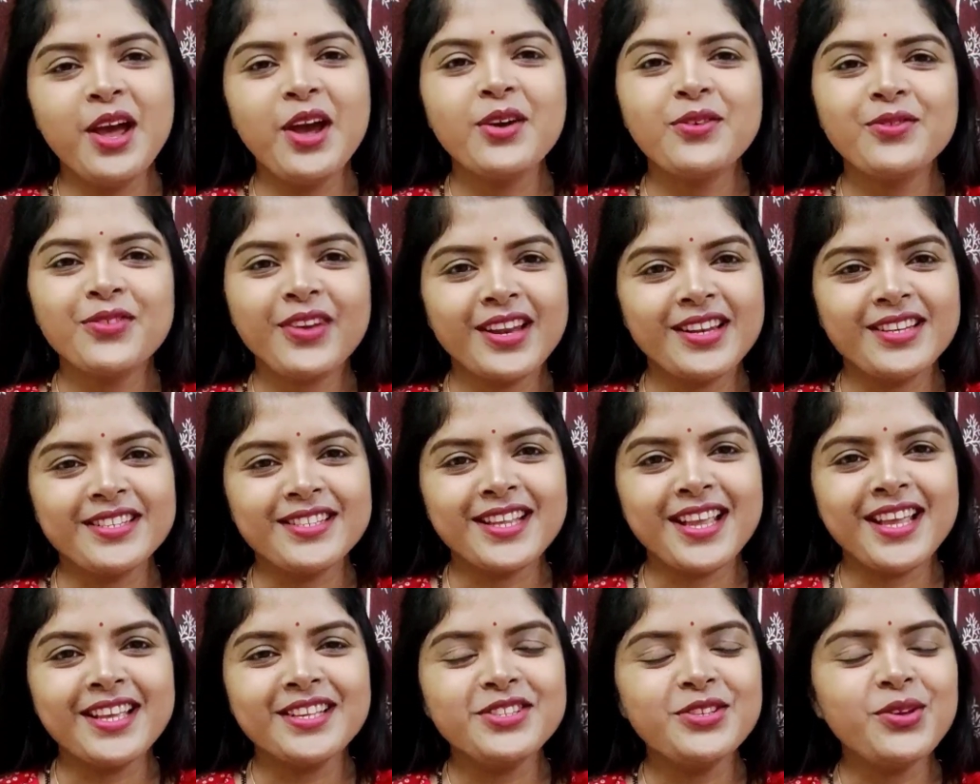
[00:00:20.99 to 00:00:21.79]

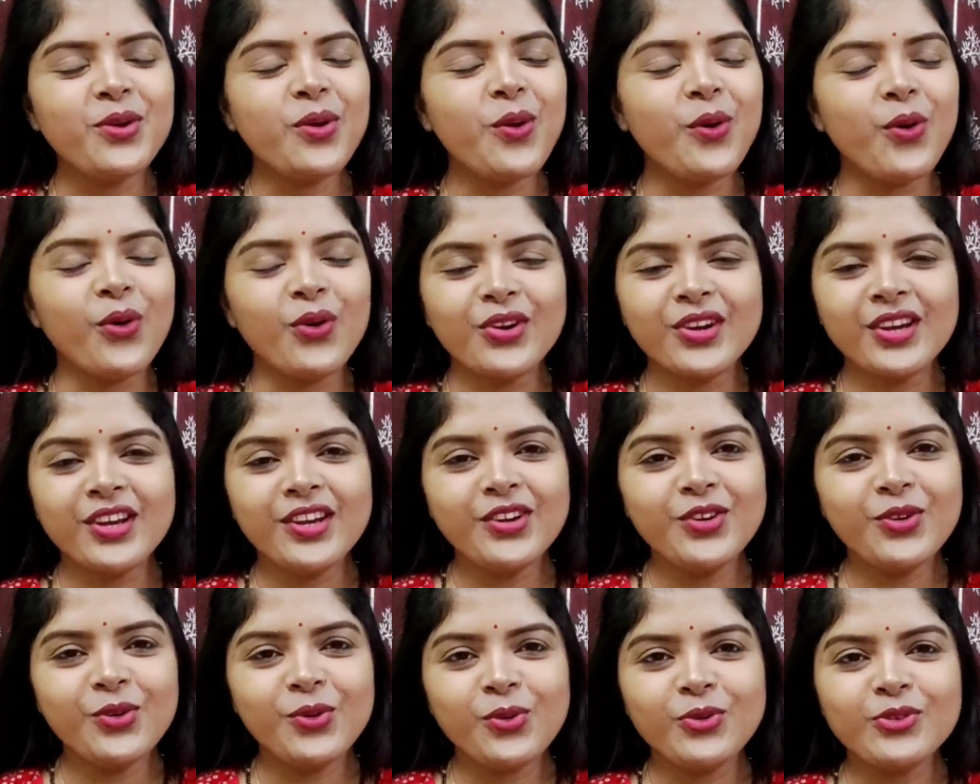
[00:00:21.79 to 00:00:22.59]
Friends, as you
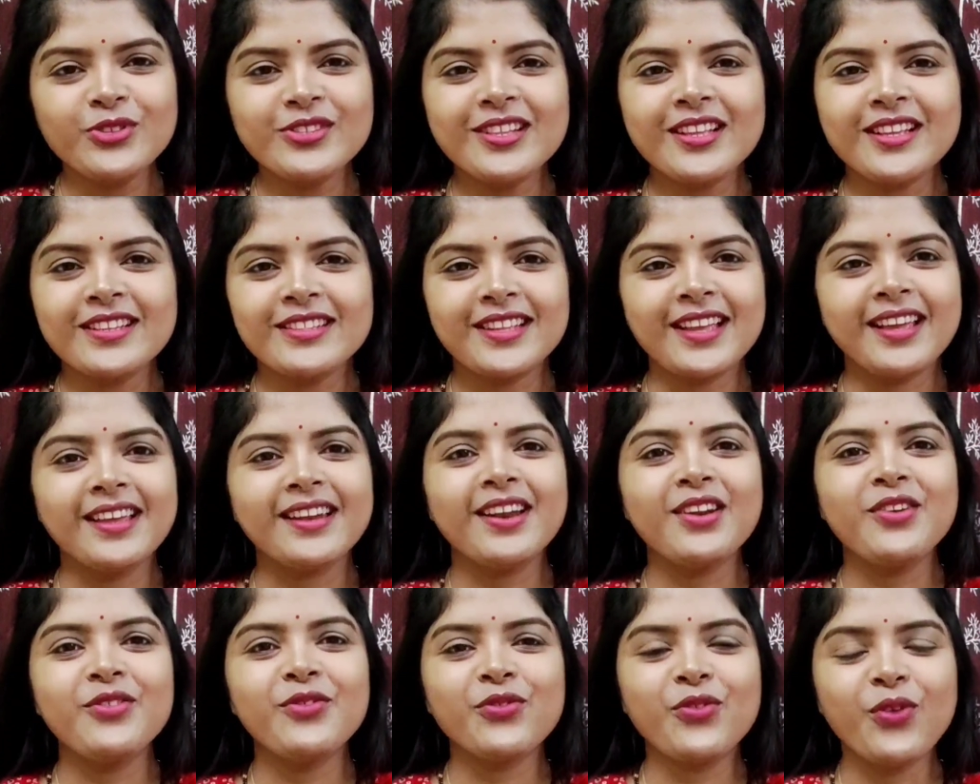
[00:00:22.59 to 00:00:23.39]
already knows that
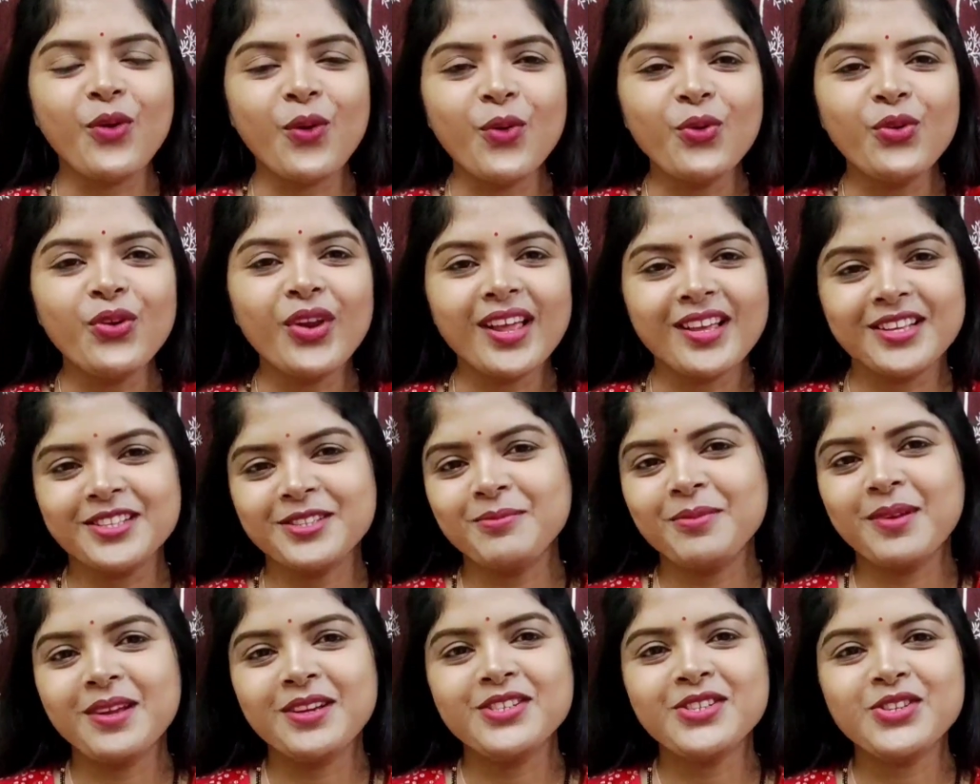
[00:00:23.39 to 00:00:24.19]
there are 4
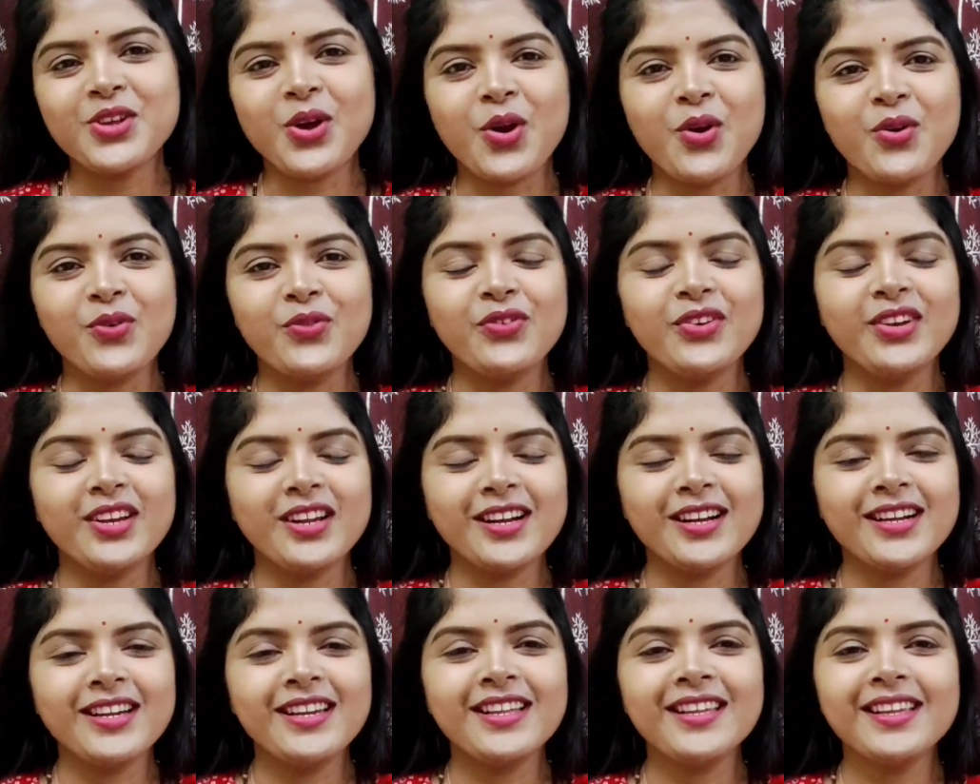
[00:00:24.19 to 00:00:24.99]
aspects of
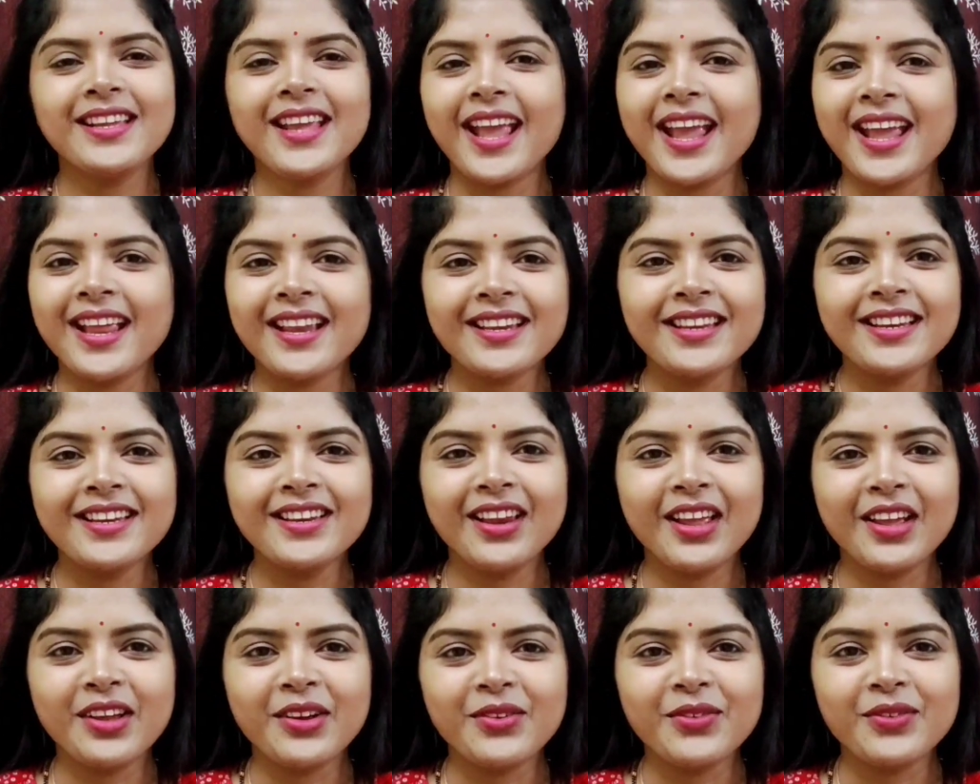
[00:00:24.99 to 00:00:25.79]
learning any
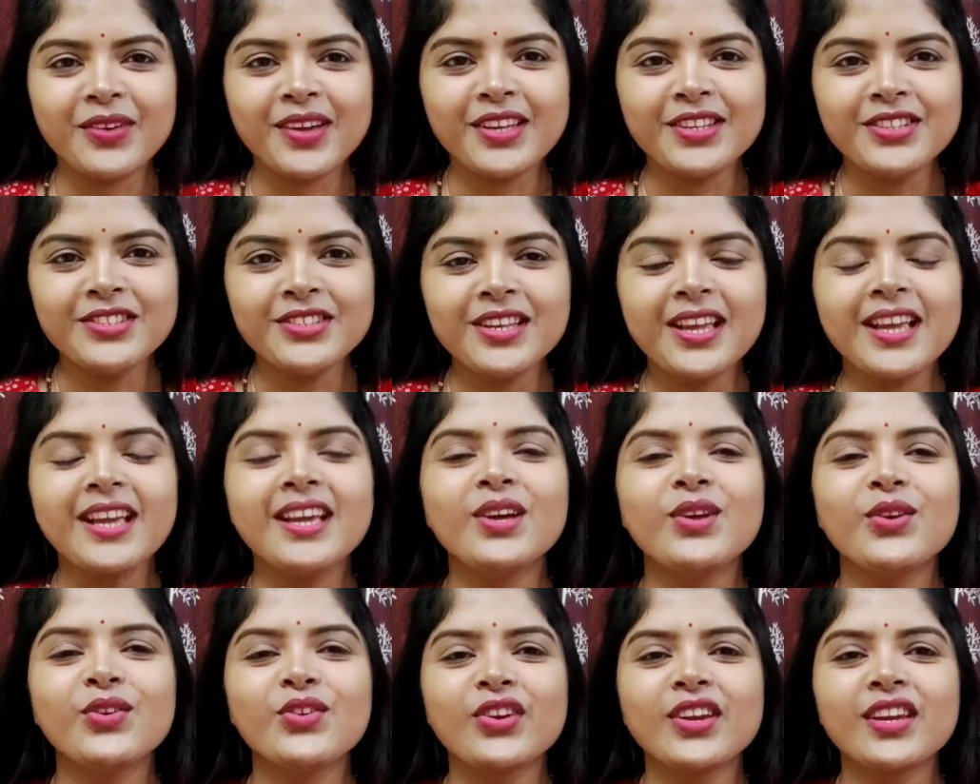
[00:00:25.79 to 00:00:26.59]
language:
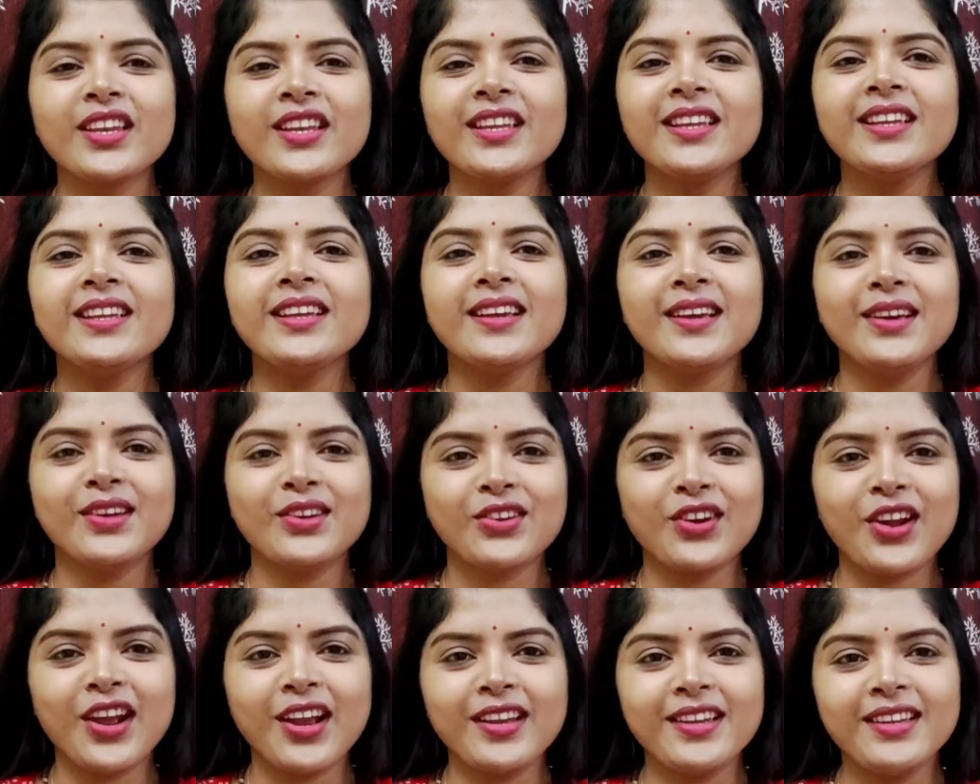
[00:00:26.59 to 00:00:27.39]
reading,
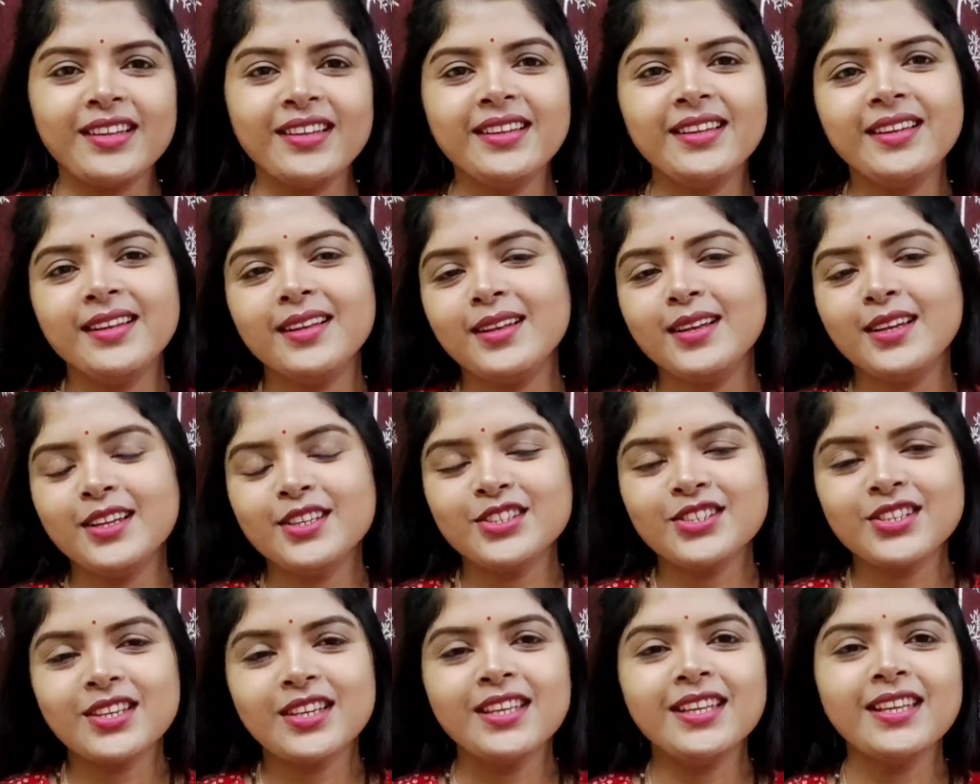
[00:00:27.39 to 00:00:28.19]
writing,
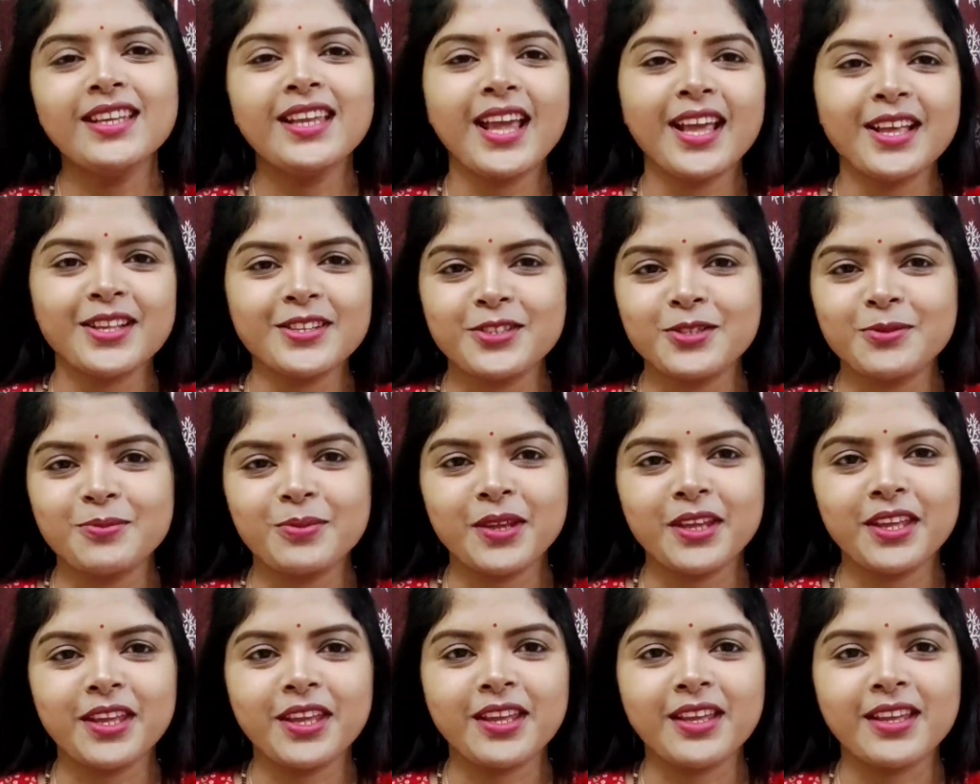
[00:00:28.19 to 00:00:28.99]
listening and
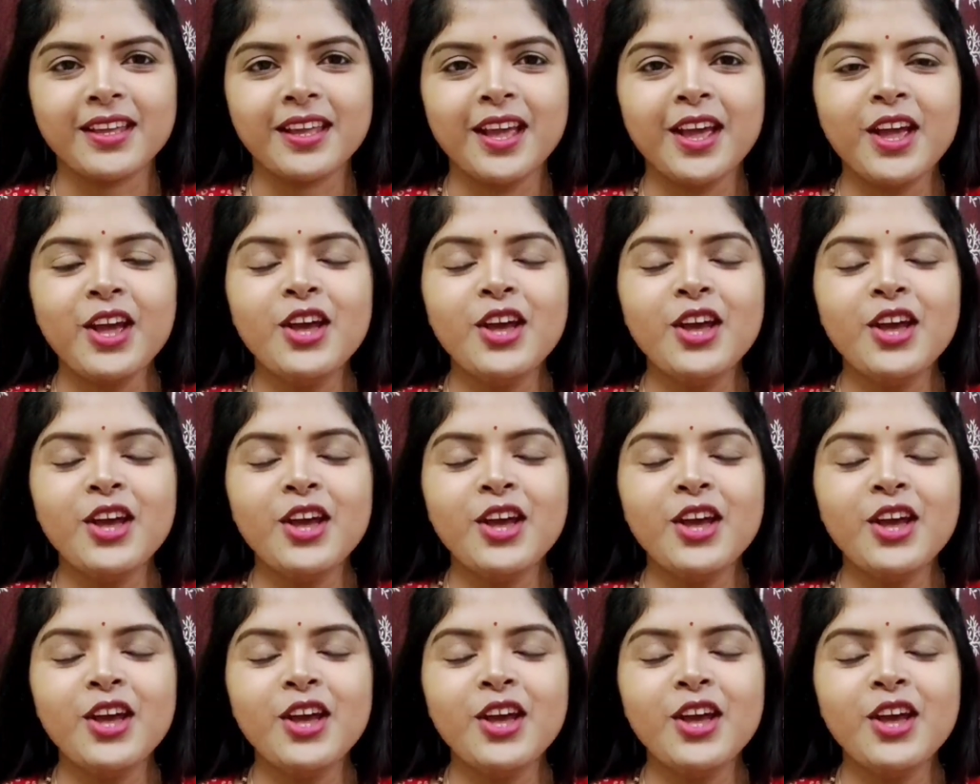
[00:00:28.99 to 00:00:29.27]
speaking.